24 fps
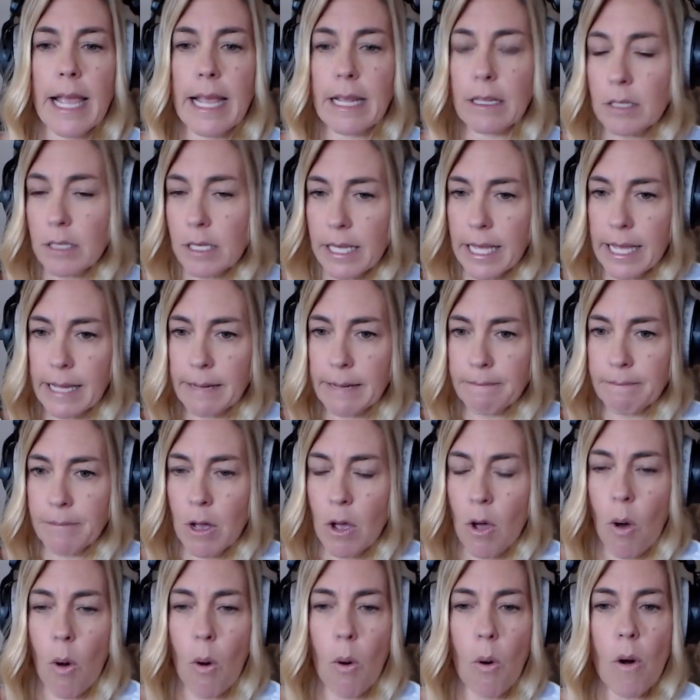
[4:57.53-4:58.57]
insulin
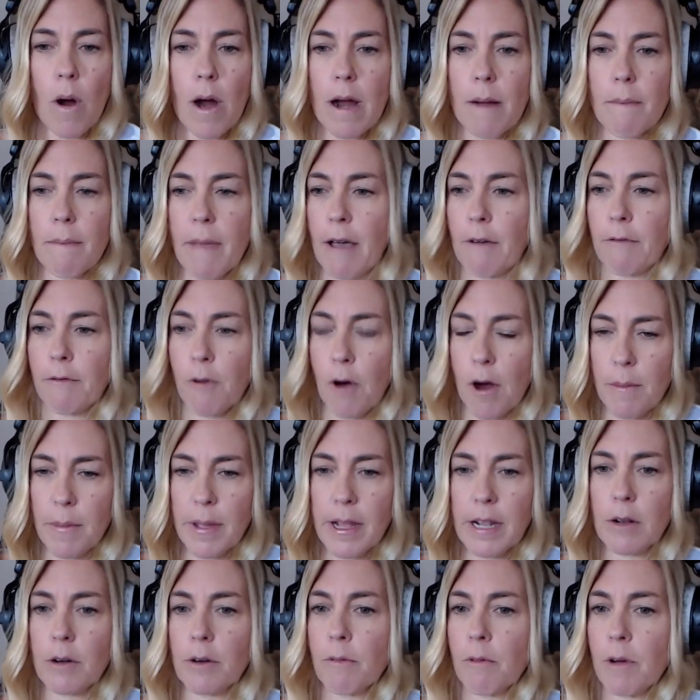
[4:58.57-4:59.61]
or
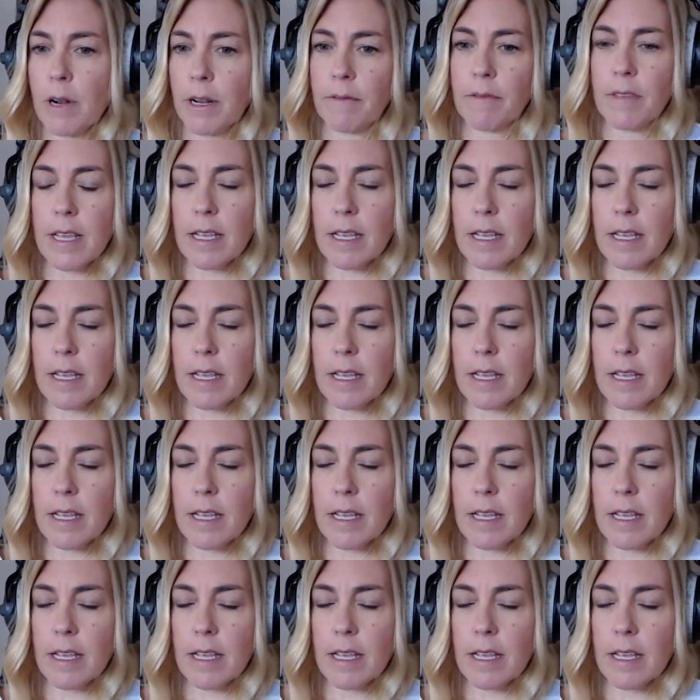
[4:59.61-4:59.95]
metformin or one of